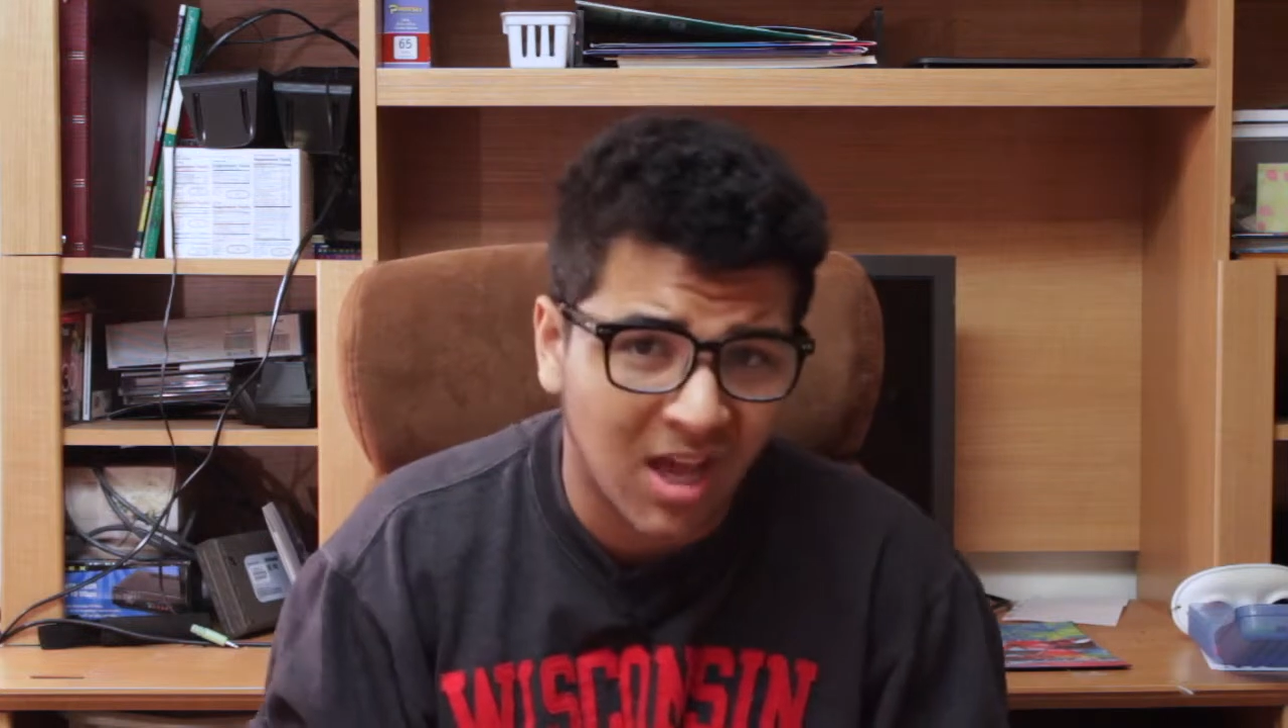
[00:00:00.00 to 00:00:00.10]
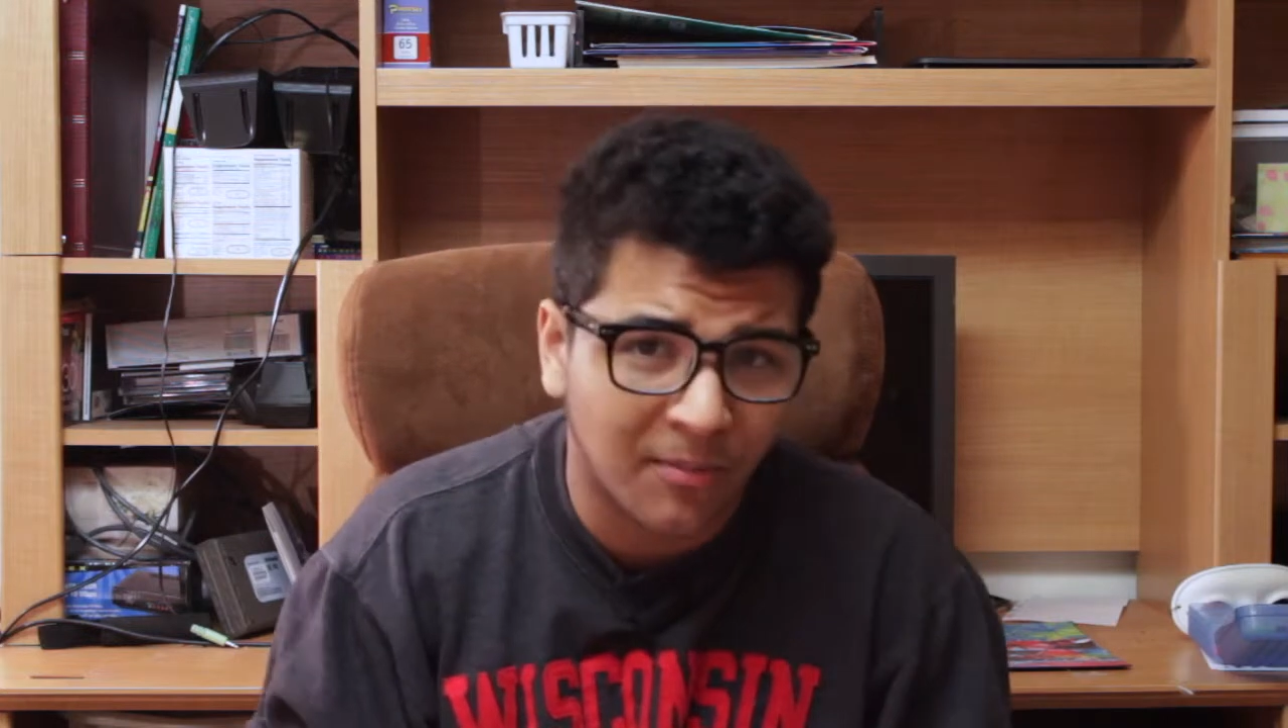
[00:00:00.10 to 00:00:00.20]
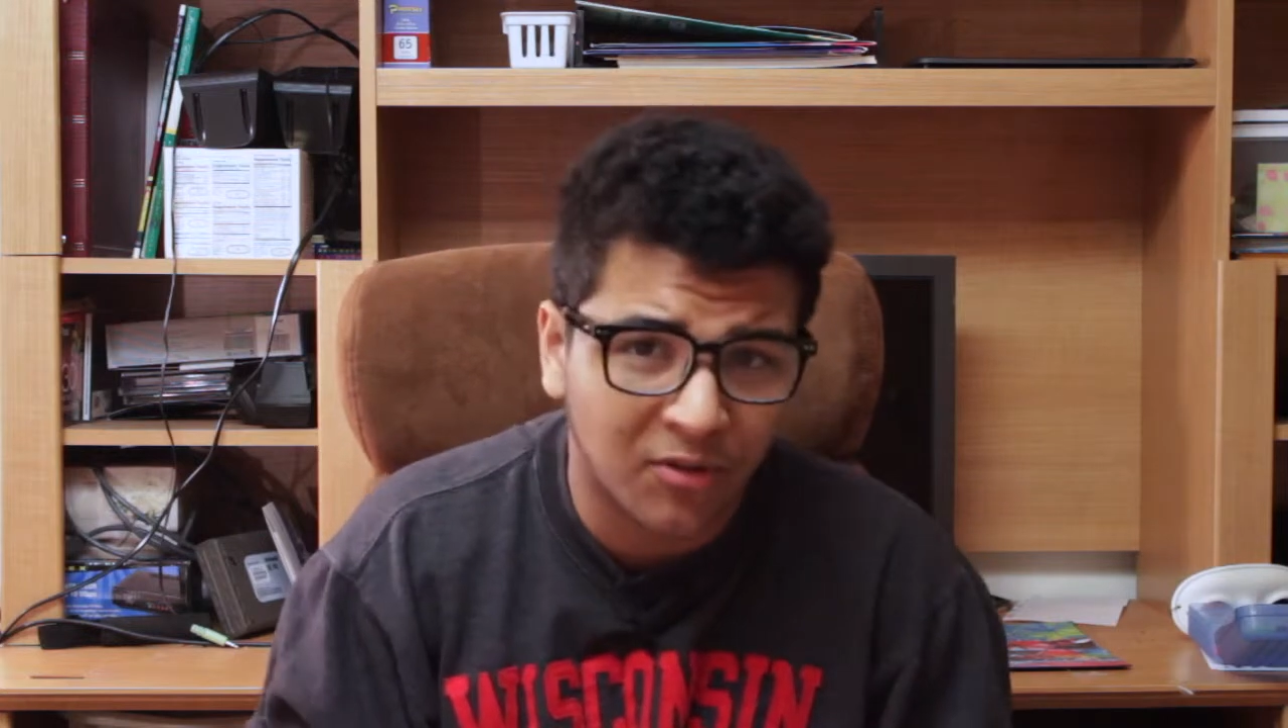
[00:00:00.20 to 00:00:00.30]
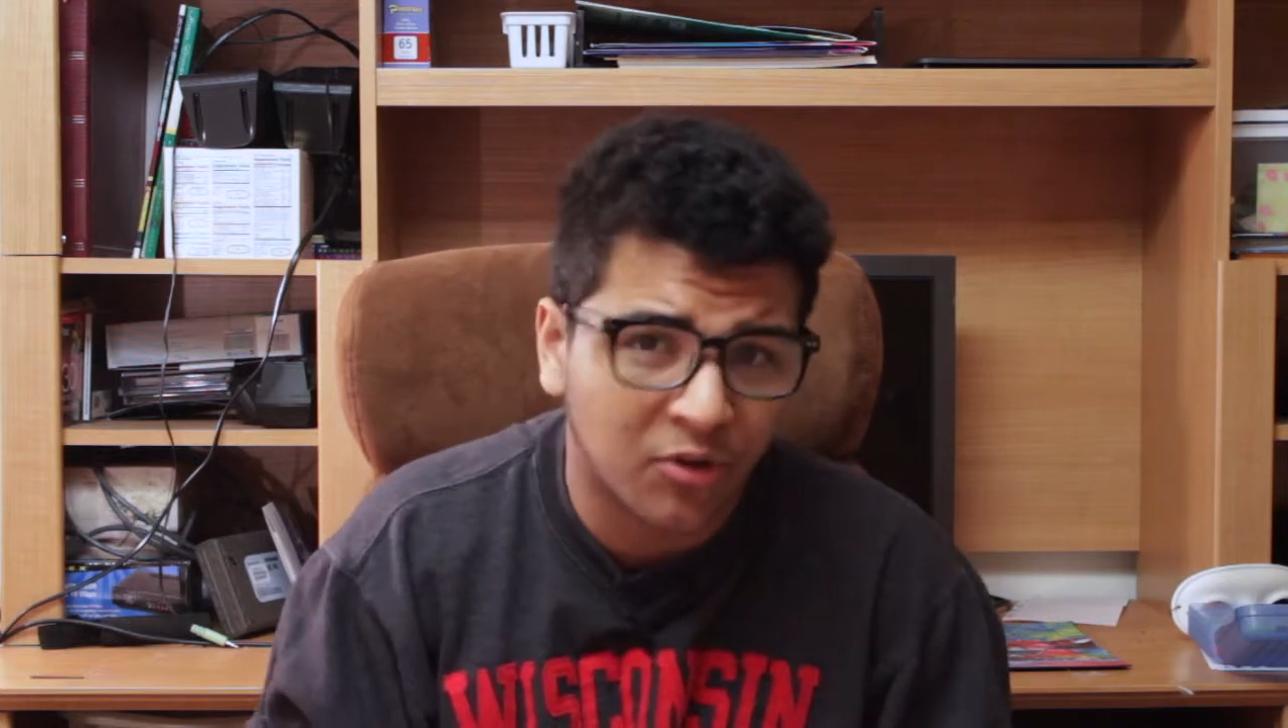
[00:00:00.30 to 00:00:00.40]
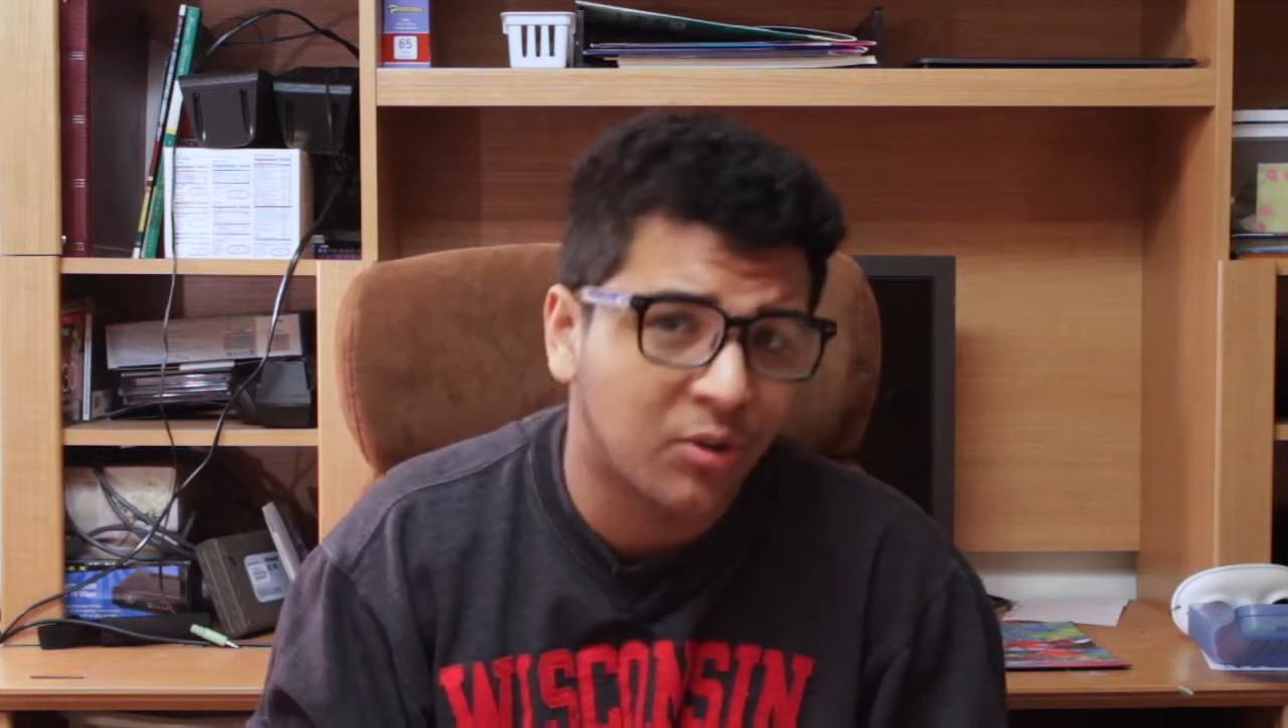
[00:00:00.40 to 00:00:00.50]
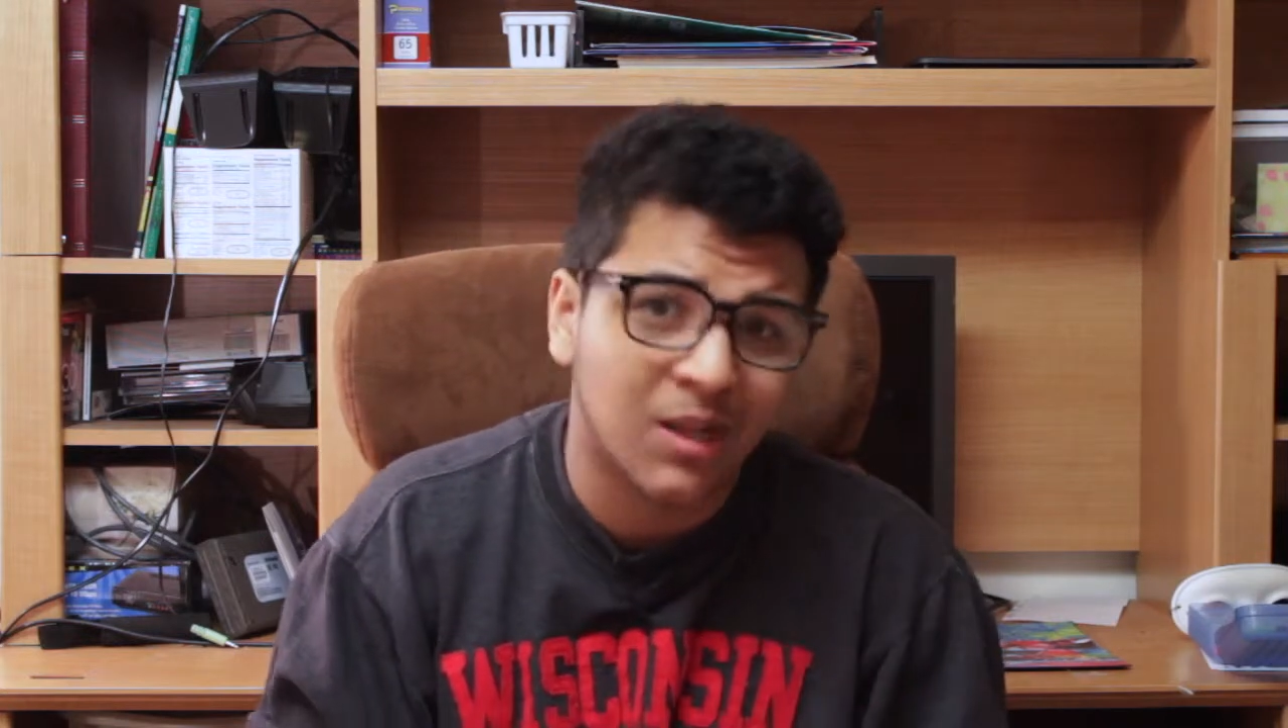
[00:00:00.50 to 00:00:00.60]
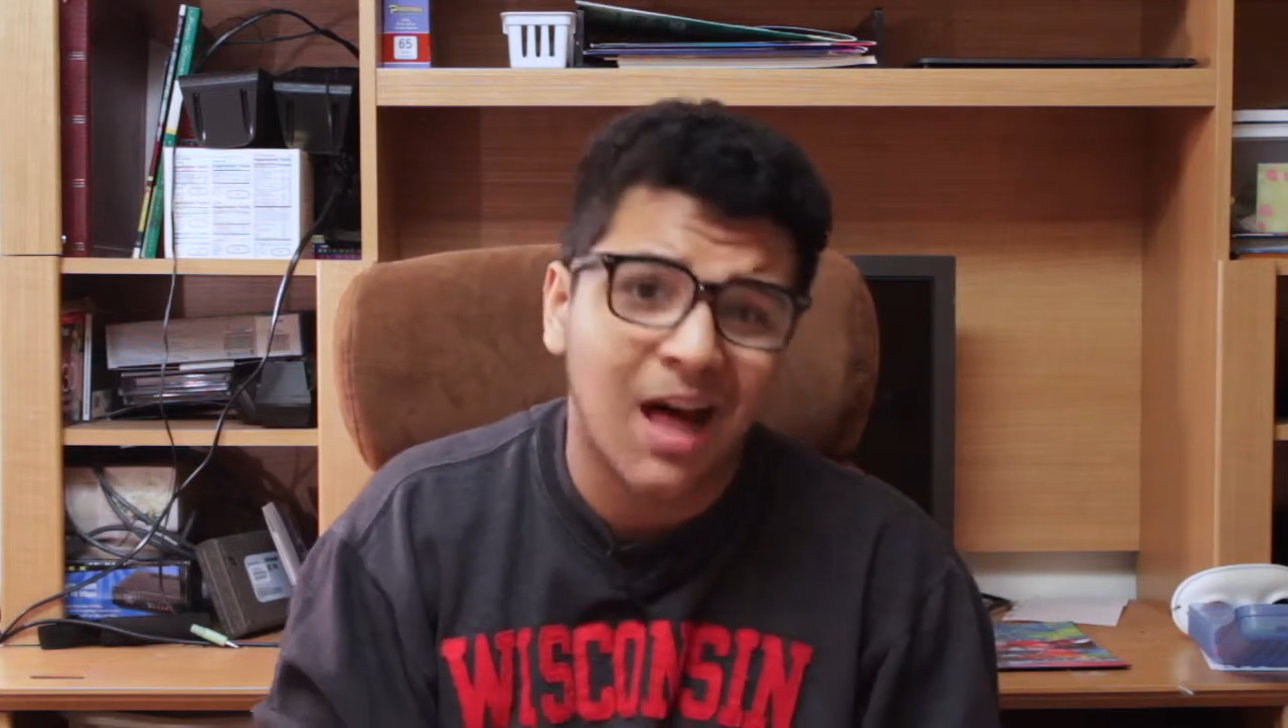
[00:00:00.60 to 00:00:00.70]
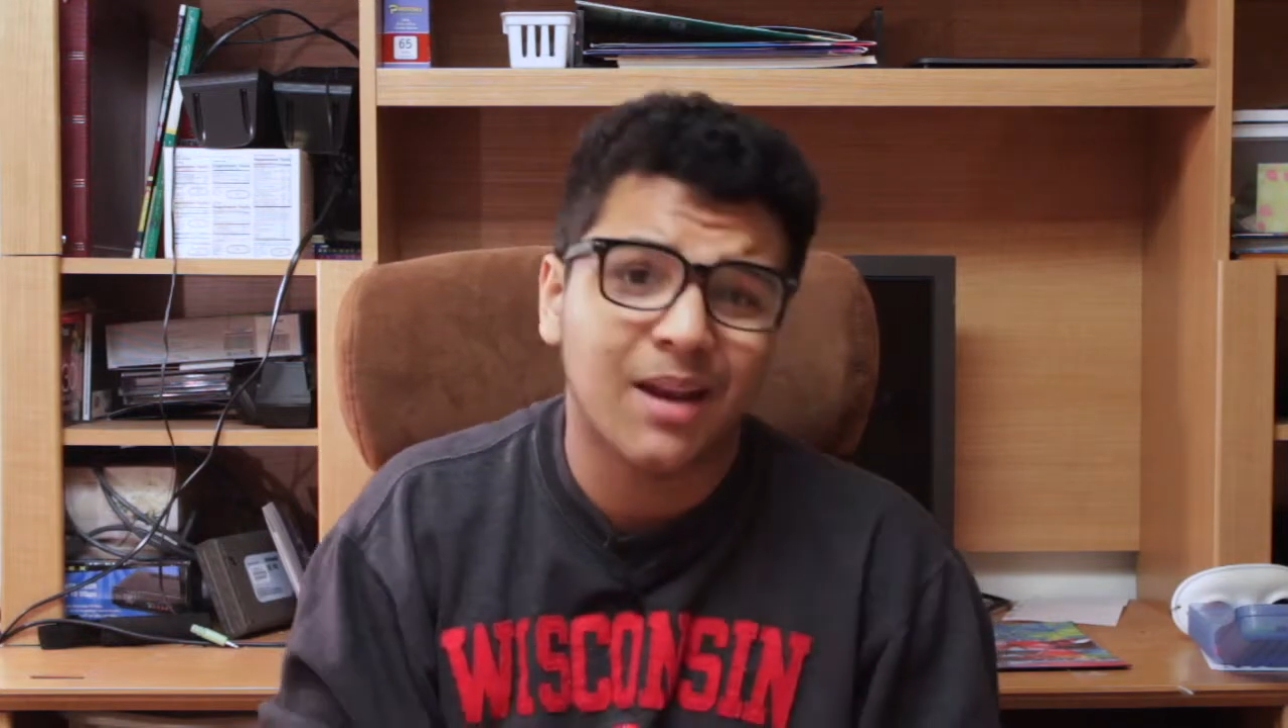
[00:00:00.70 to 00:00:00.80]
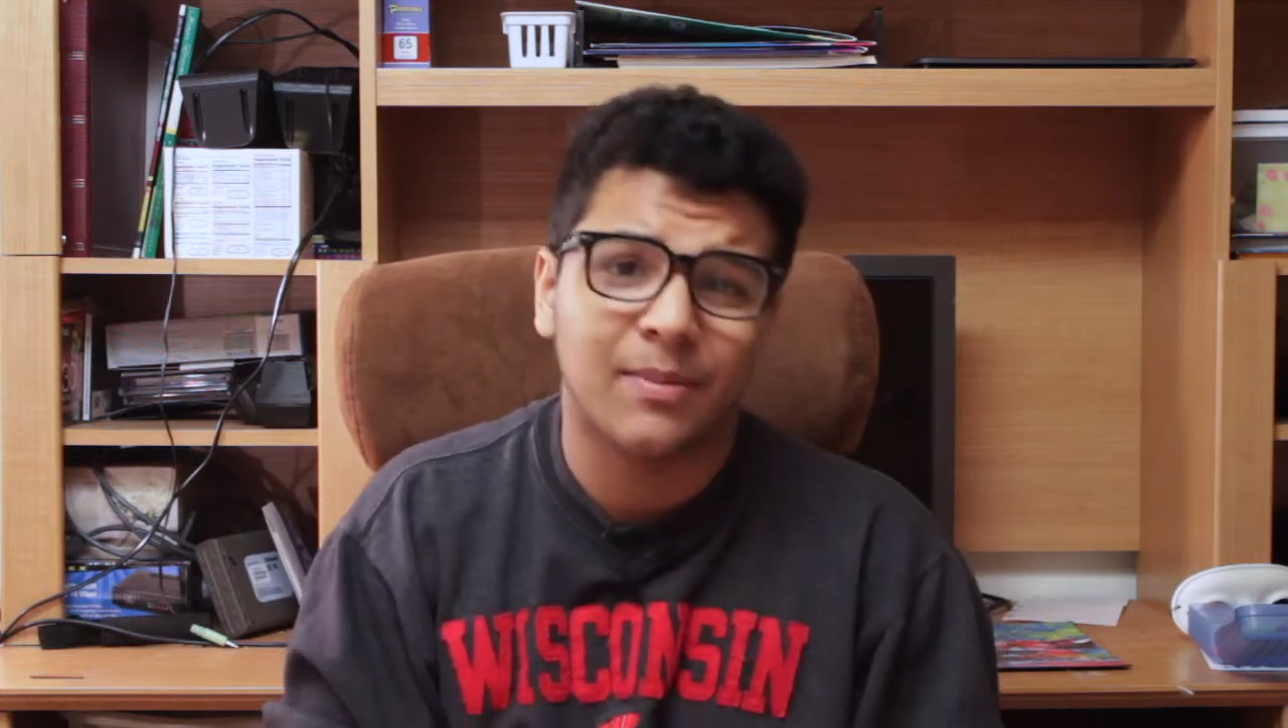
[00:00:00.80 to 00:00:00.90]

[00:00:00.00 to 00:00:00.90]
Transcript: helpful to a lot